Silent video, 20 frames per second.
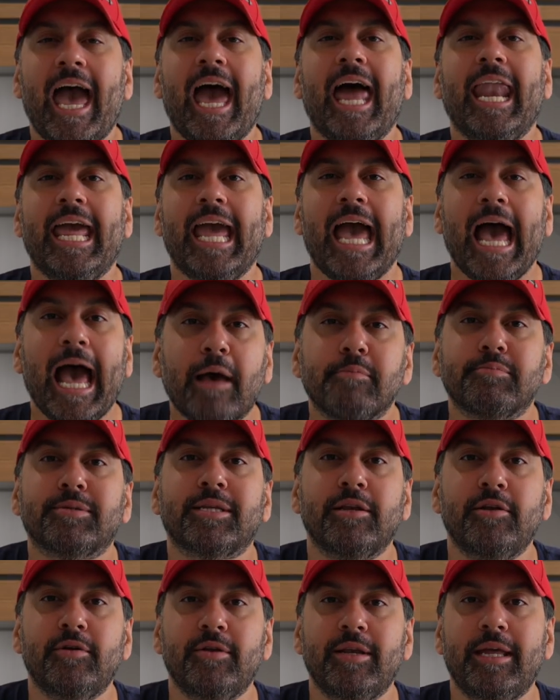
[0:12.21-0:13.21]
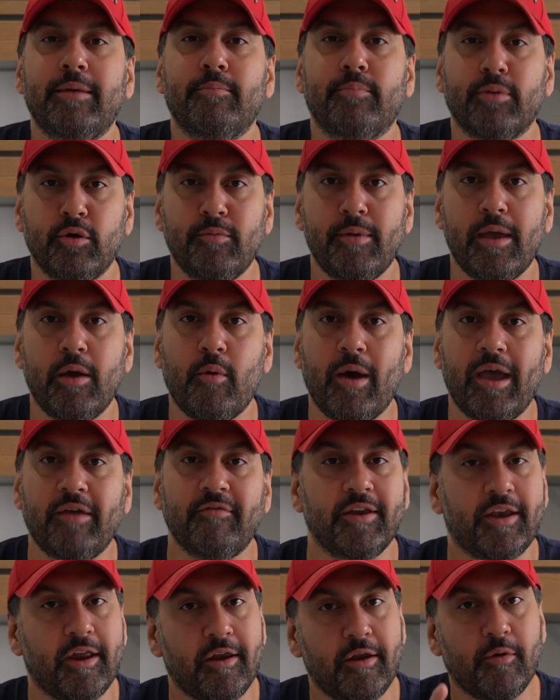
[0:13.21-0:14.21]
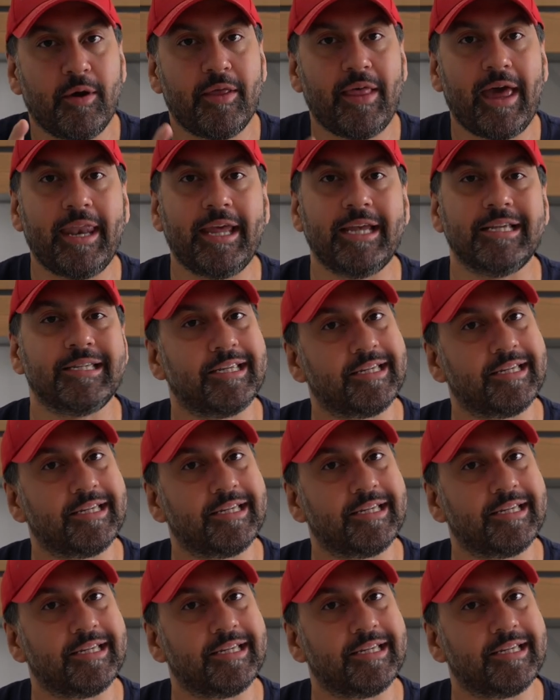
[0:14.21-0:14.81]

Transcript: and it absolutely blew me away. If you don't know where that is,